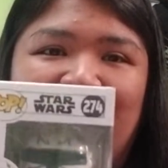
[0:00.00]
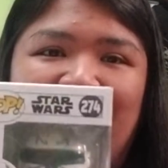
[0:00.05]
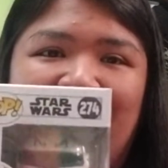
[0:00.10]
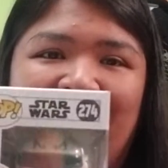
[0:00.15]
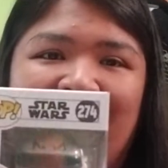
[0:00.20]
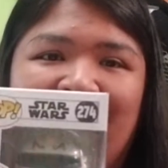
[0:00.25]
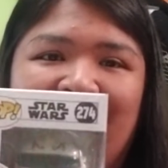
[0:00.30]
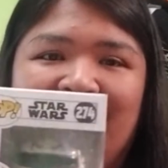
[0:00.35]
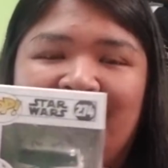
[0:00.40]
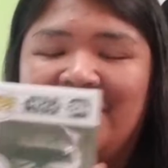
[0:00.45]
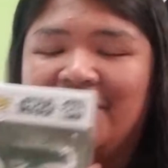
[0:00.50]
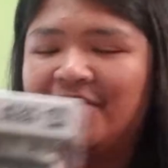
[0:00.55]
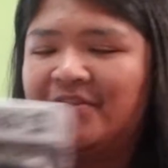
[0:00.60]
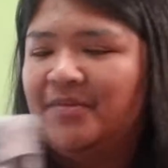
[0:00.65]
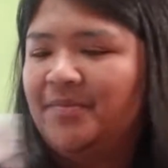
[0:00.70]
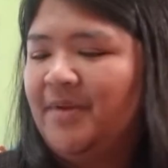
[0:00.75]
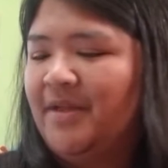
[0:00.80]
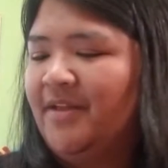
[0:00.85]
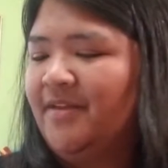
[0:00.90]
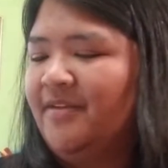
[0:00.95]
That is
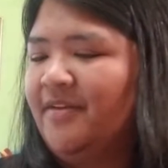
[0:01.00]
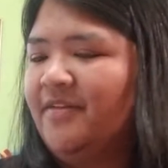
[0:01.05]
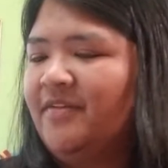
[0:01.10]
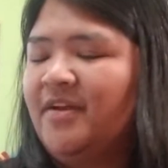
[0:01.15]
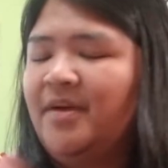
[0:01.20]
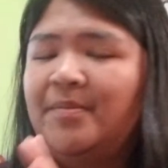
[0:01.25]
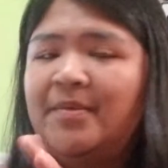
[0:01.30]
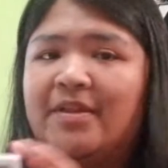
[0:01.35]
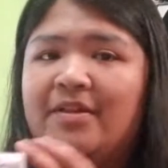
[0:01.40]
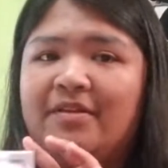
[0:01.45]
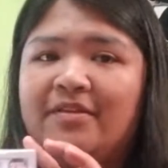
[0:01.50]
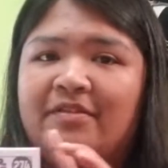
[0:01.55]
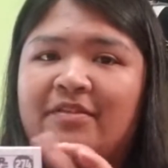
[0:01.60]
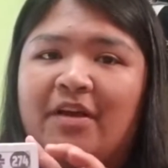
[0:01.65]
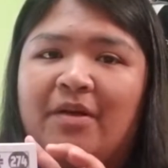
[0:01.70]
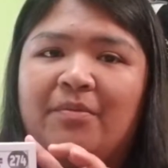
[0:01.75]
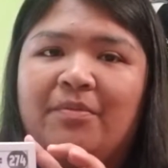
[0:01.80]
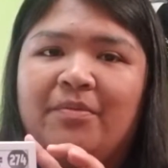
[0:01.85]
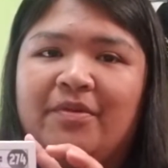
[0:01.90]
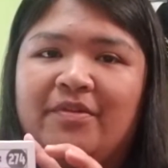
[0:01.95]
awesome. And it does come in as
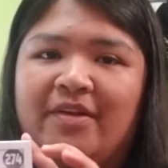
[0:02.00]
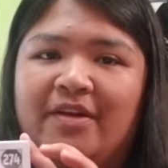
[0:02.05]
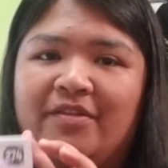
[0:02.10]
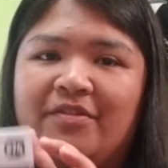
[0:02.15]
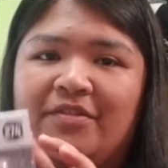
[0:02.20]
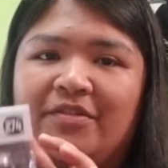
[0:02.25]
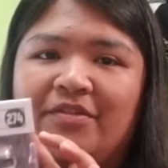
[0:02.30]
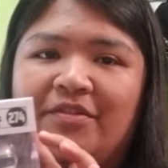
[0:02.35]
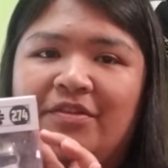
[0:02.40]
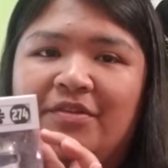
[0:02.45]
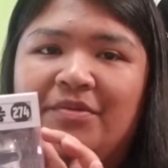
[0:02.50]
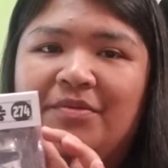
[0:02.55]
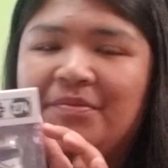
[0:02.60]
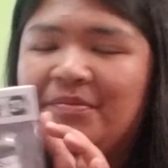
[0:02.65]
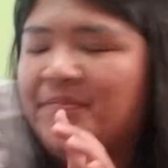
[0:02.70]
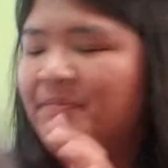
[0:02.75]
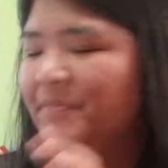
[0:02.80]
soft protector too.